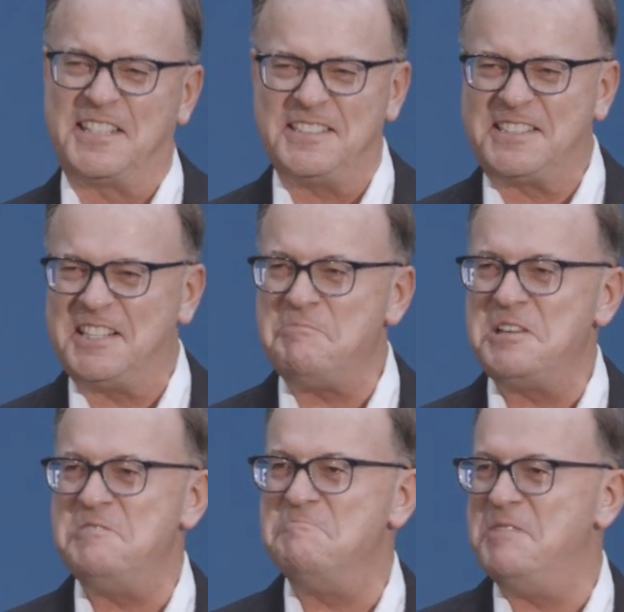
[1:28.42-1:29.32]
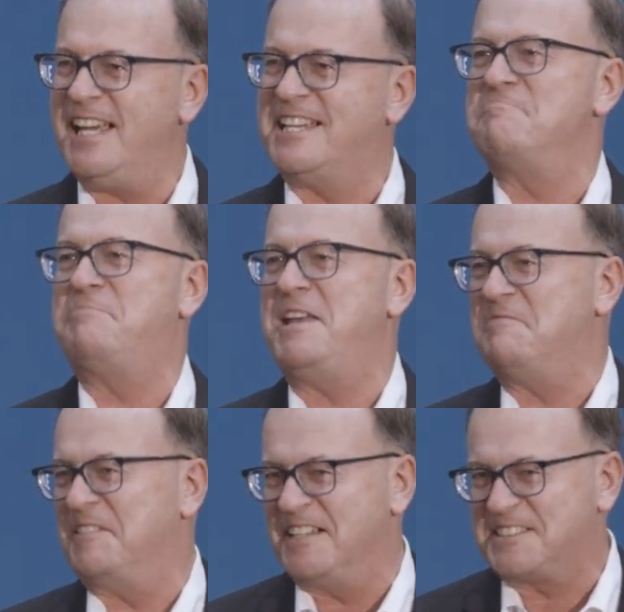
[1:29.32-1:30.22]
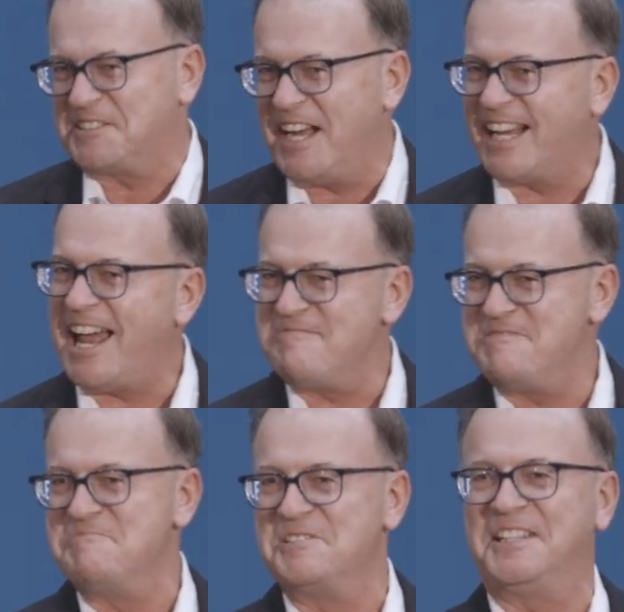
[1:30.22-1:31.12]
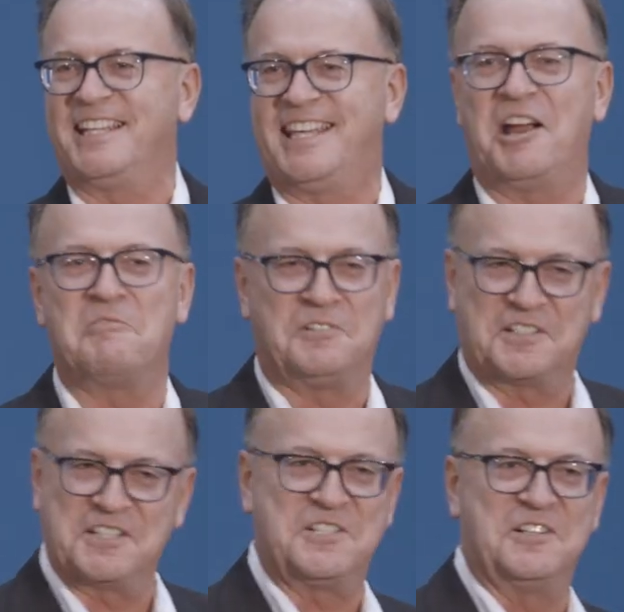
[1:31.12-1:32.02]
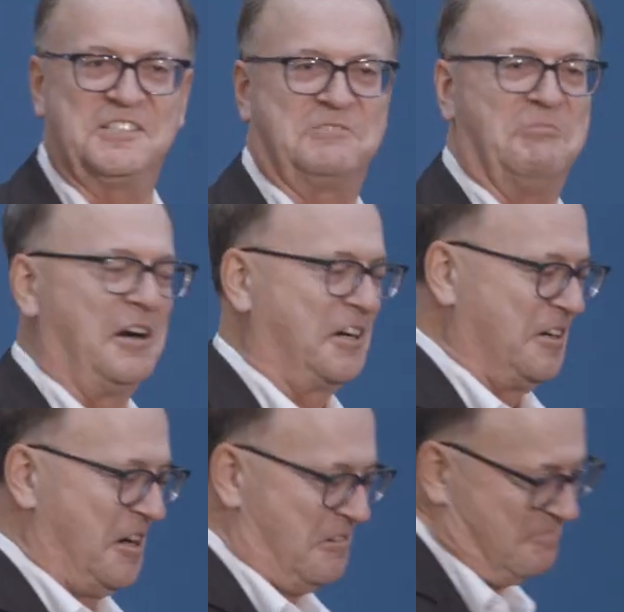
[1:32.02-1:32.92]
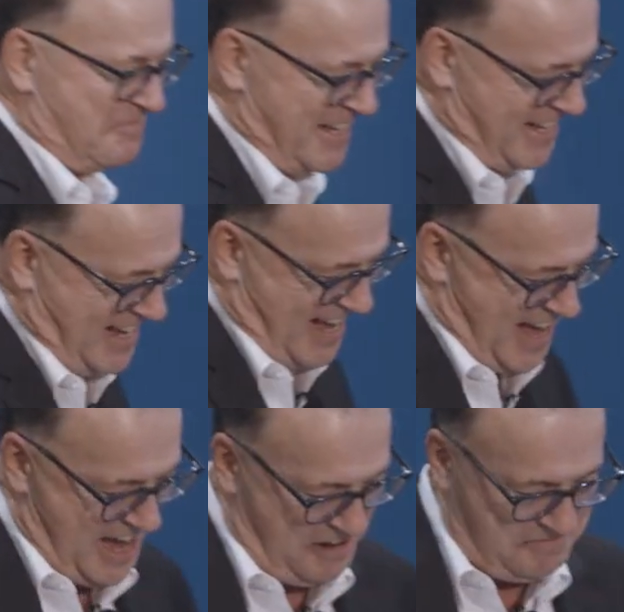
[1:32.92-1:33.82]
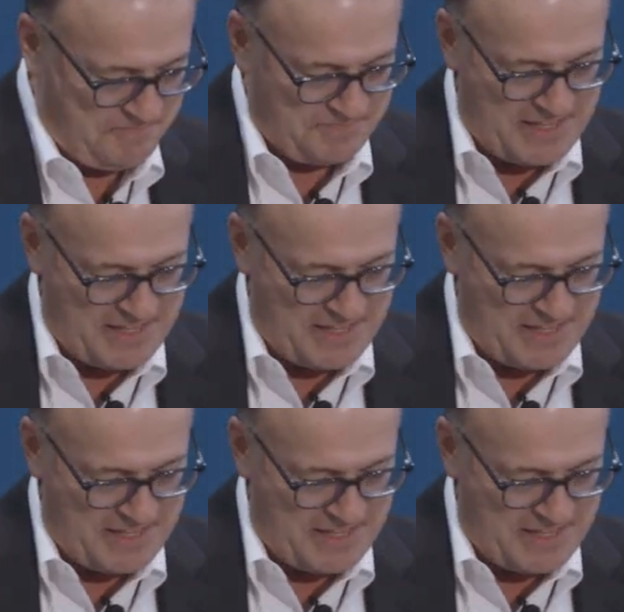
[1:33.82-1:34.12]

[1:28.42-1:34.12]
because some of you may compete with us. So I got to be really careful because you're a smart group. I